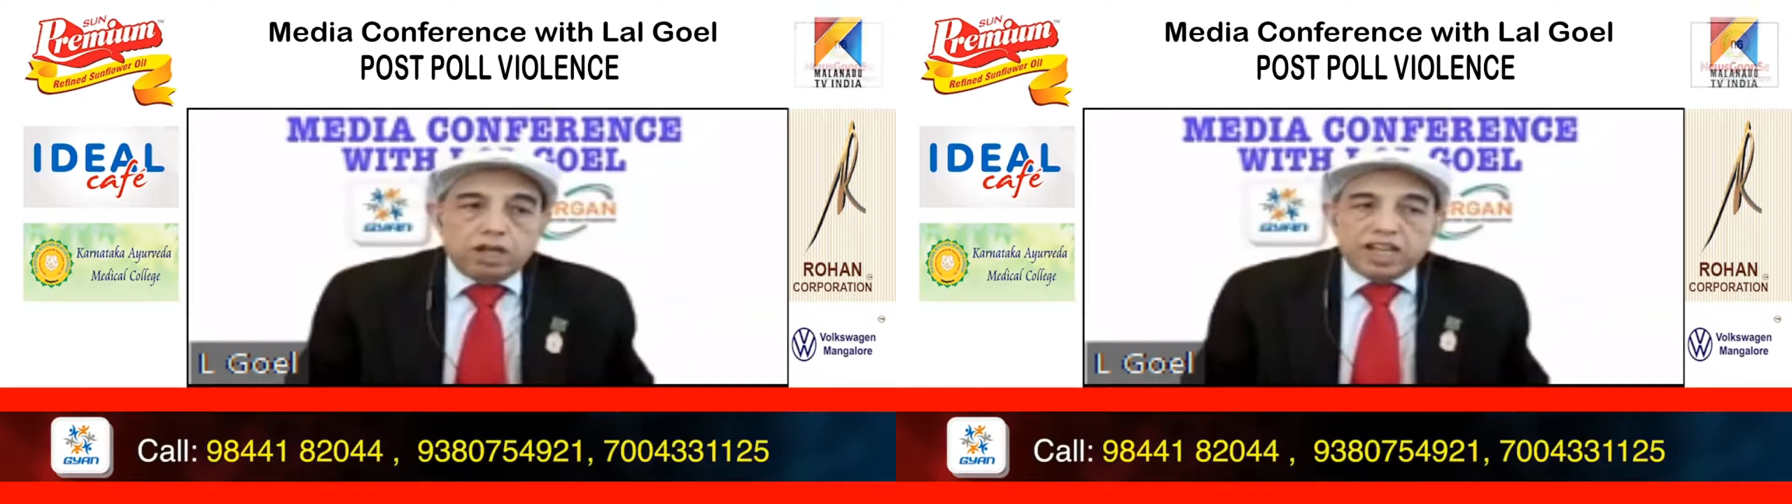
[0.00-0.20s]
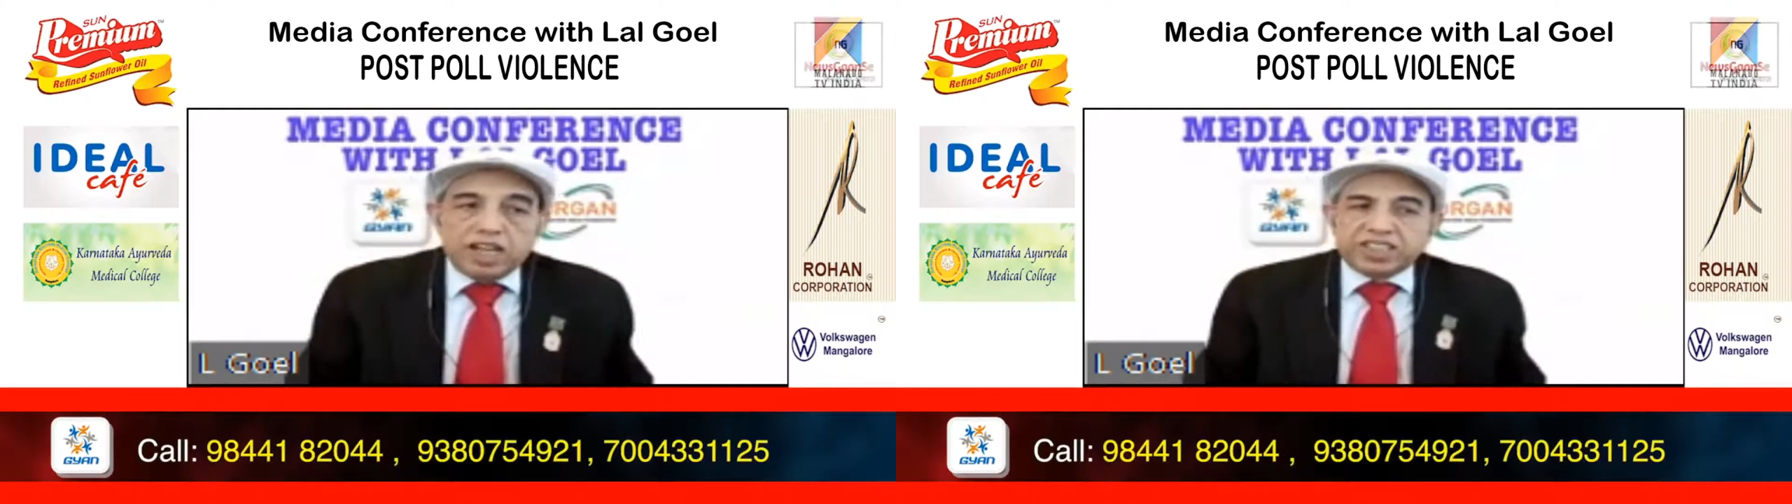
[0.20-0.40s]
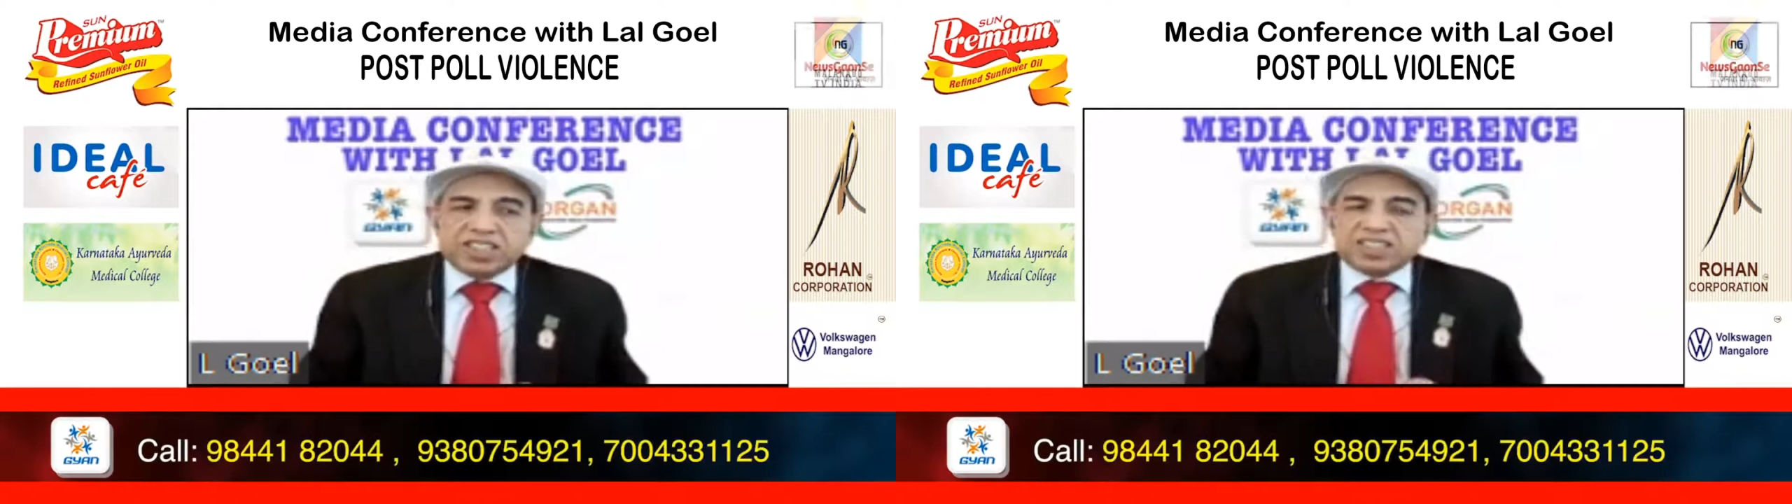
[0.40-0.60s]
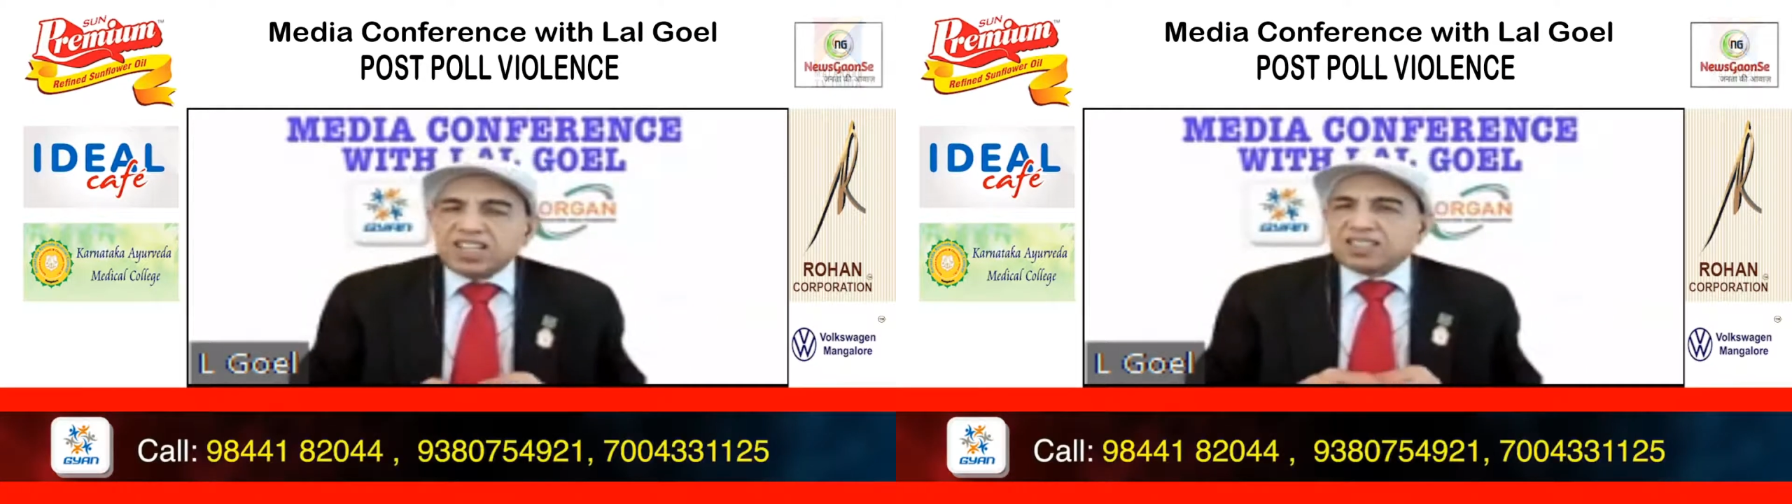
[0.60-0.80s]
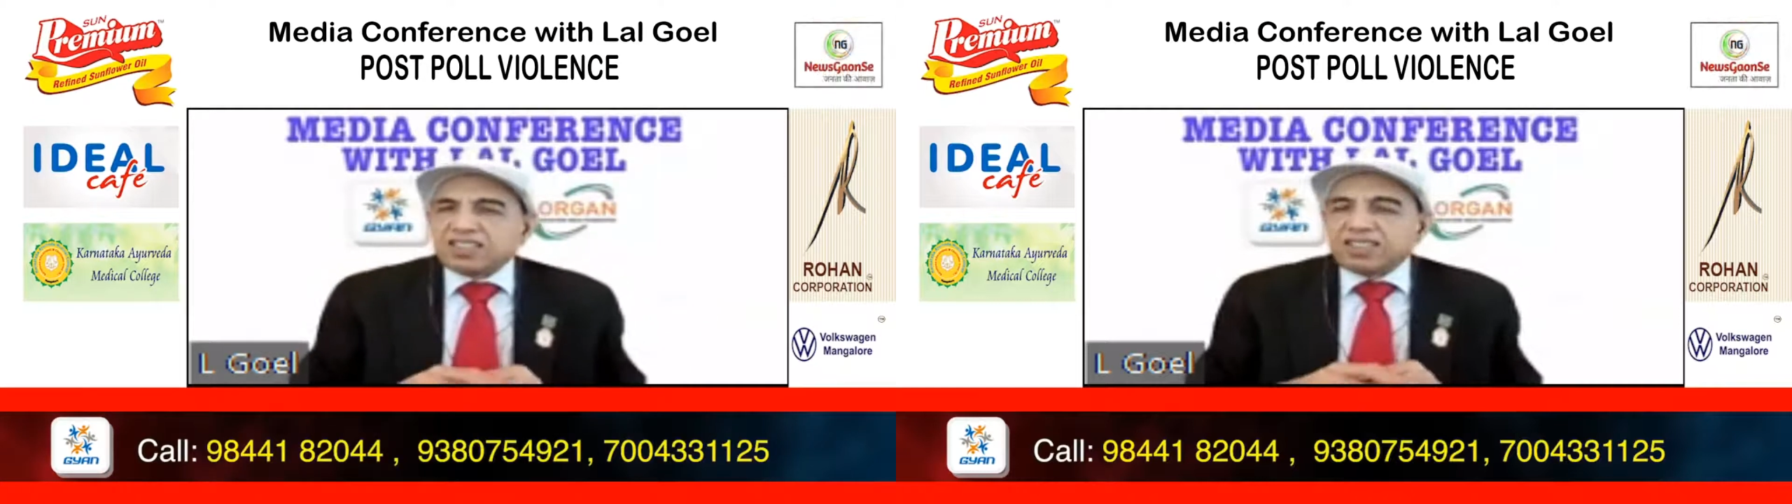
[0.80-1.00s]
And she
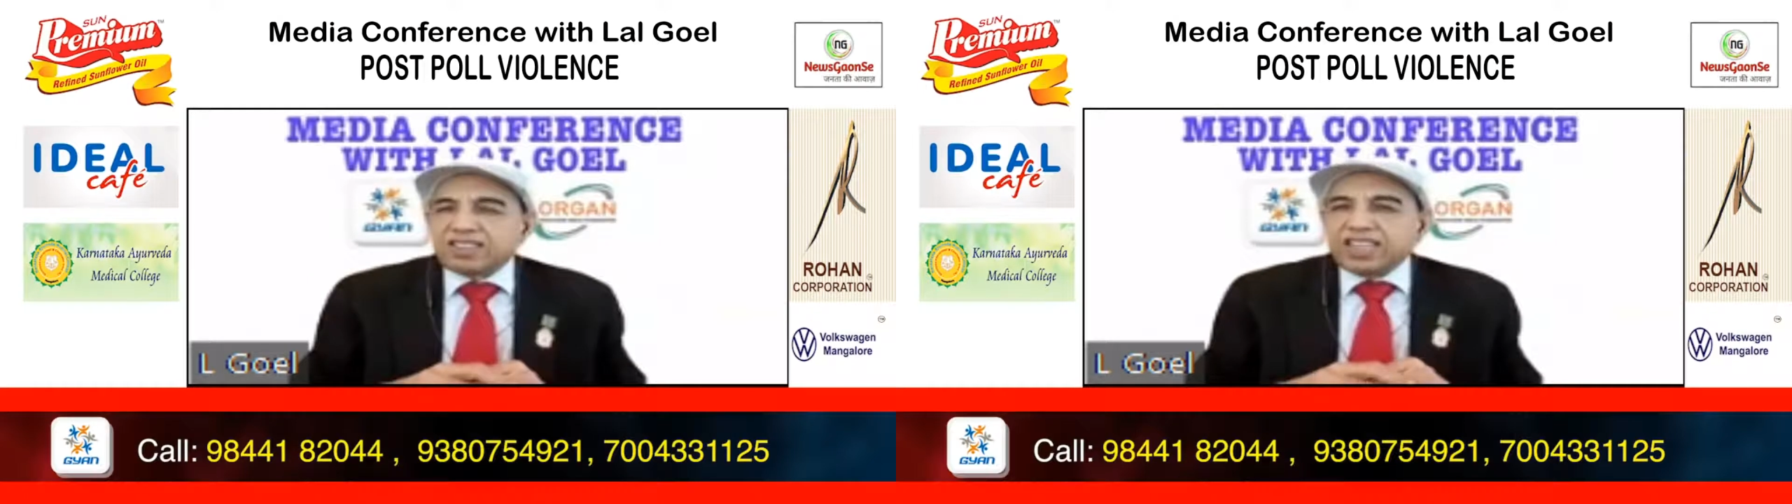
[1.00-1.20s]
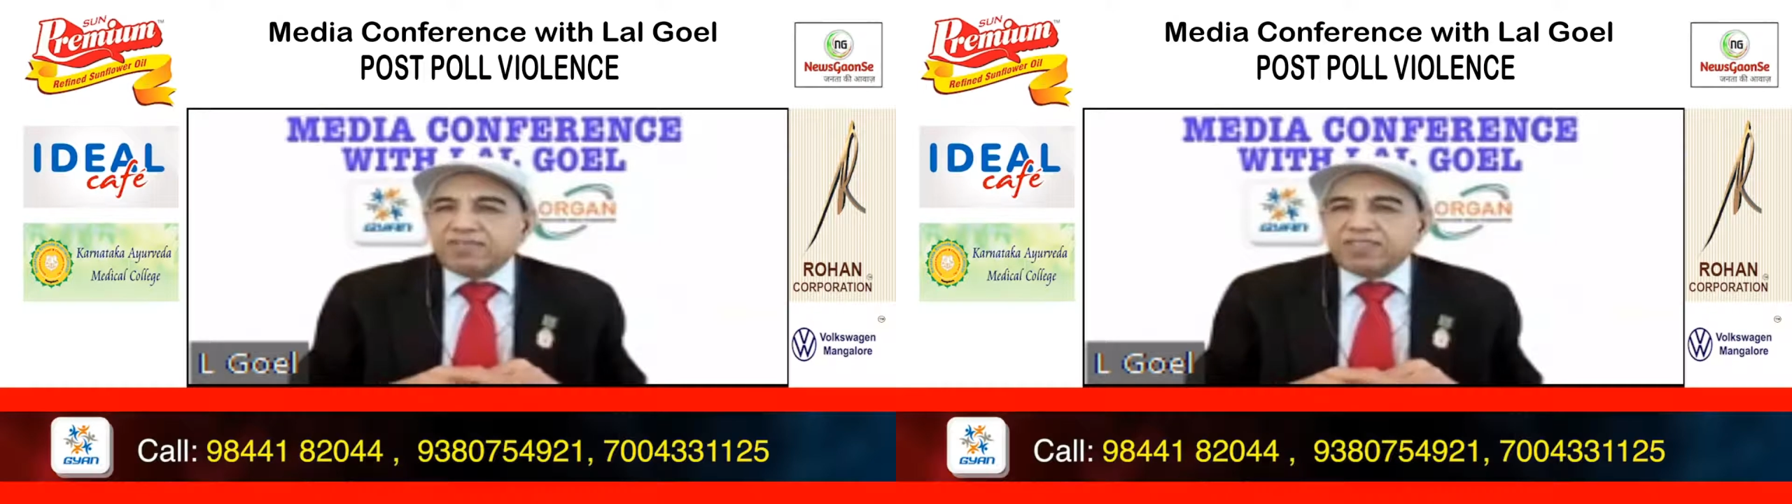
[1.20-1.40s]
says they